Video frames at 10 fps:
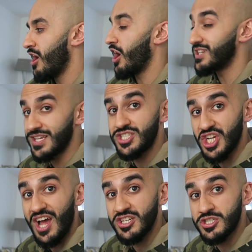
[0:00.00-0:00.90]
I did
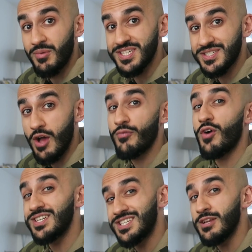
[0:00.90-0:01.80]
challenge myself,
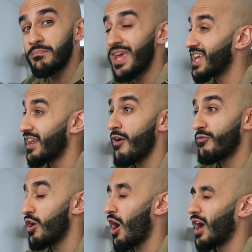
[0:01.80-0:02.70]
I did make an effort,